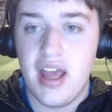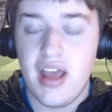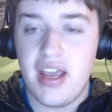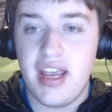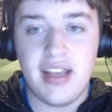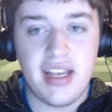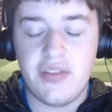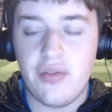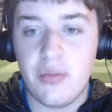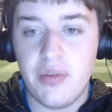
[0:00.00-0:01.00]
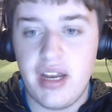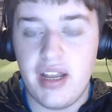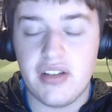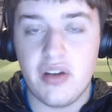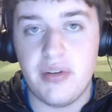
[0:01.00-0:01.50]
He, his form really
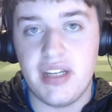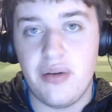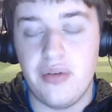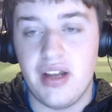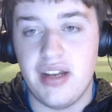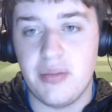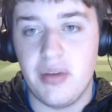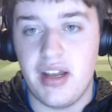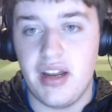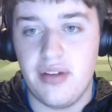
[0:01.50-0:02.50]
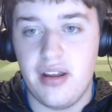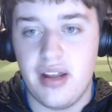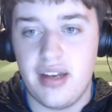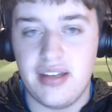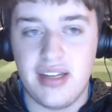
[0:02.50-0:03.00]
is up and down at Inter Milan,
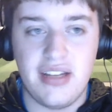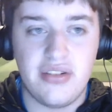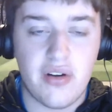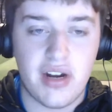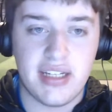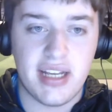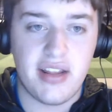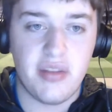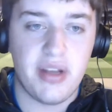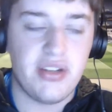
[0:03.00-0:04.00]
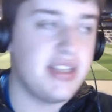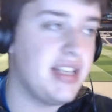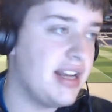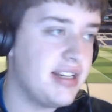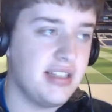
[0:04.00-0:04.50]
and he's struggling to get on the pitch. As
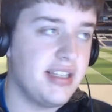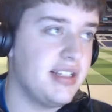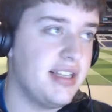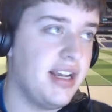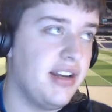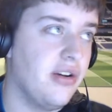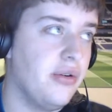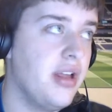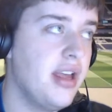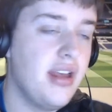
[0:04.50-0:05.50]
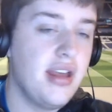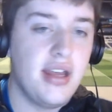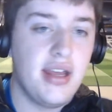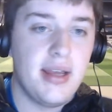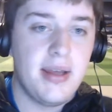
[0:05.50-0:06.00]
the article said a second ago,
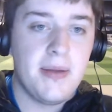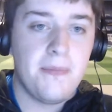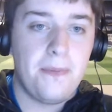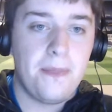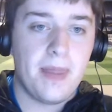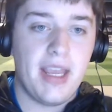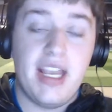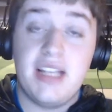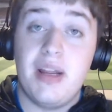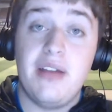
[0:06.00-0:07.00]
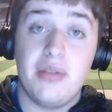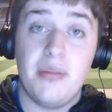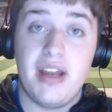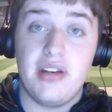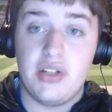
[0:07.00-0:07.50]
he, he's playing from the
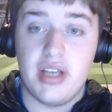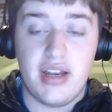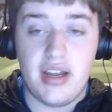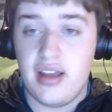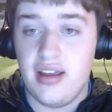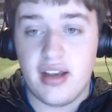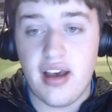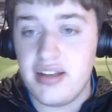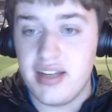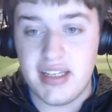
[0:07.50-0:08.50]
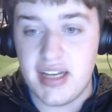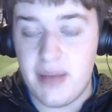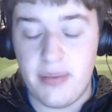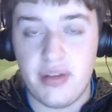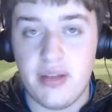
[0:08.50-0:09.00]
bench, and uh, Conte isn't
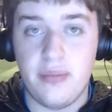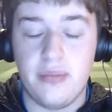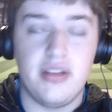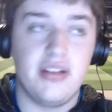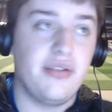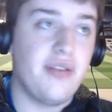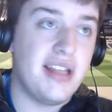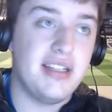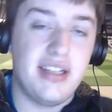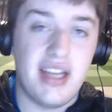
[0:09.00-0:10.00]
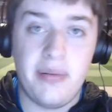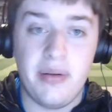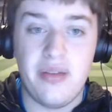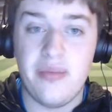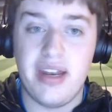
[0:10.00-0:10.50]
happy with him. The, the fans aren't happy
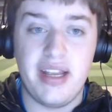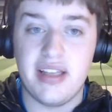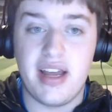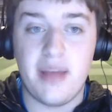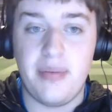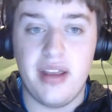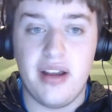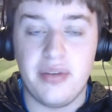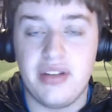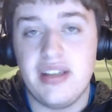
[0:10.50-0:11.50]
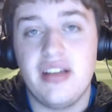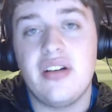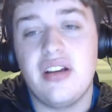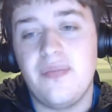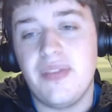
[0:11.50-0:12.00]
with him, and he's not happy there, which is,
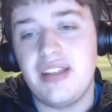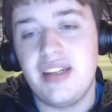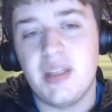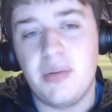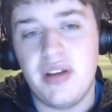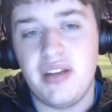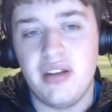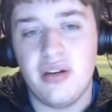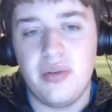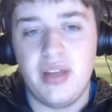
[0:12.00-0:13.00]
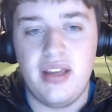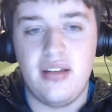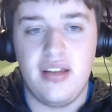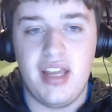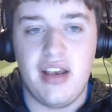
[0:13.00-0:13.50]
look, it's disappointing. You know,
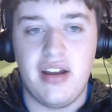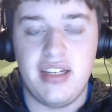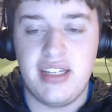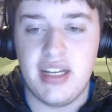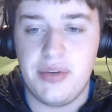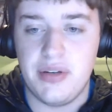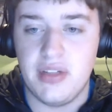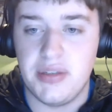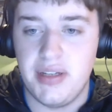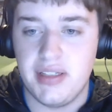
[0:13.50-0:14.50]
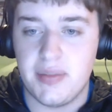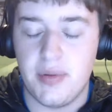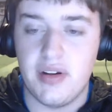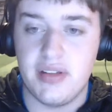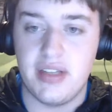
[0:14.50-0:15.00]
he, he kind of did down tools when he was at
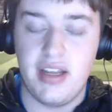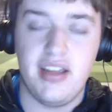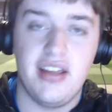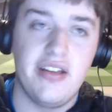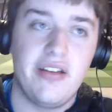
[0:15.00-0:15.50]
Spurs, and he